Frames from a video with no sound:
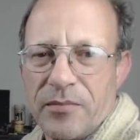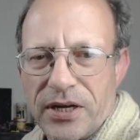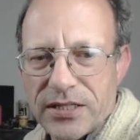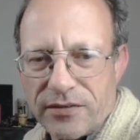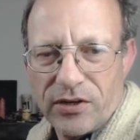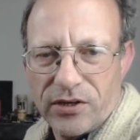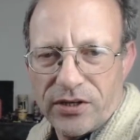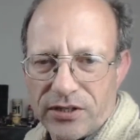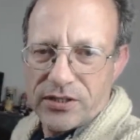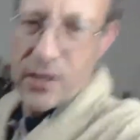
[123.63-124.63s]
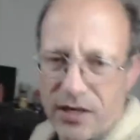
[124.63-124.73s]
But let's have a look at